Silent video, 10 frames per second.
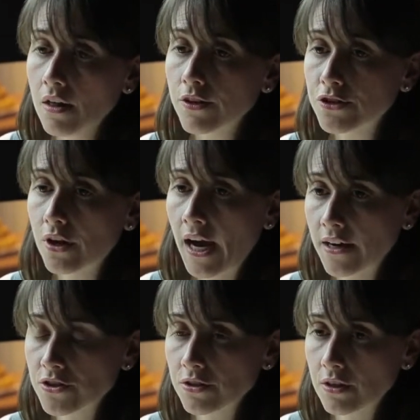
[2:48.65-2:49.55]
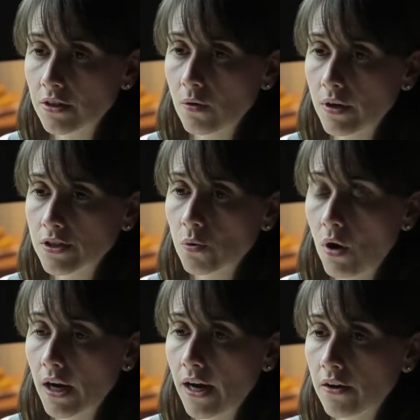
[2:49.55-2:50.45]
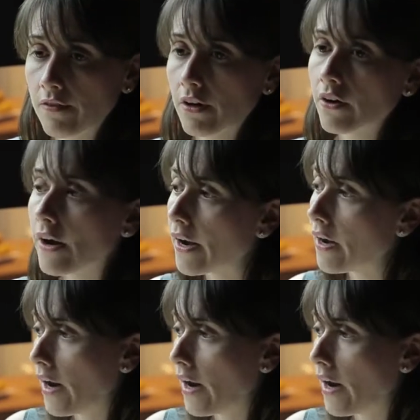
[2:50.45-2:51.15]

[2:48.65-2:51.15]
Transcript: that you're actually going to walk out of there and you're